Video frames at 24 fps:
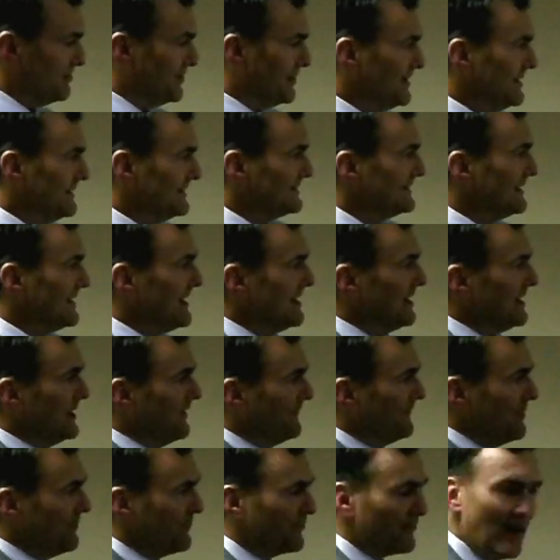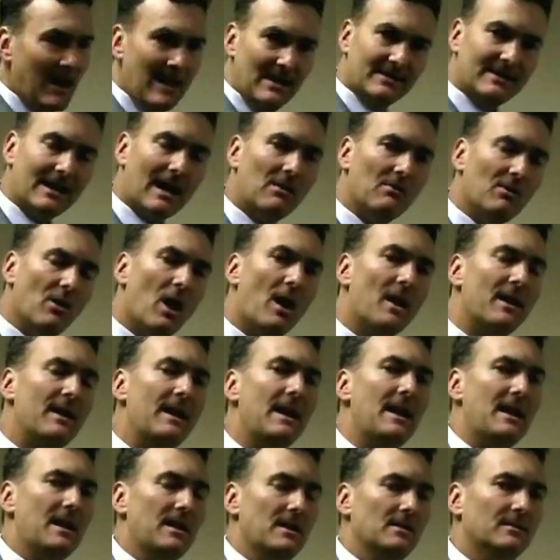But you see, if we break down our
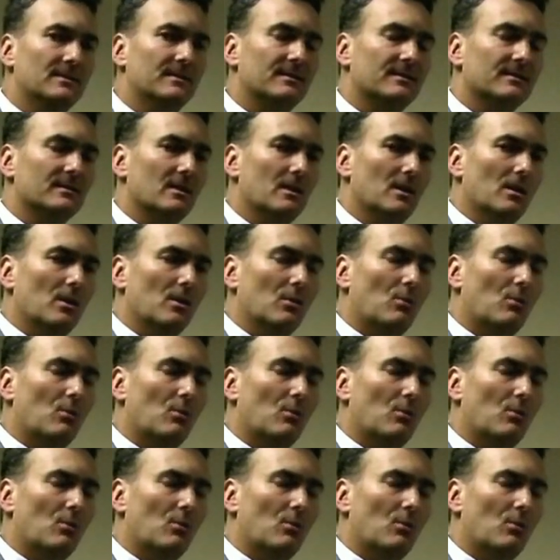needs,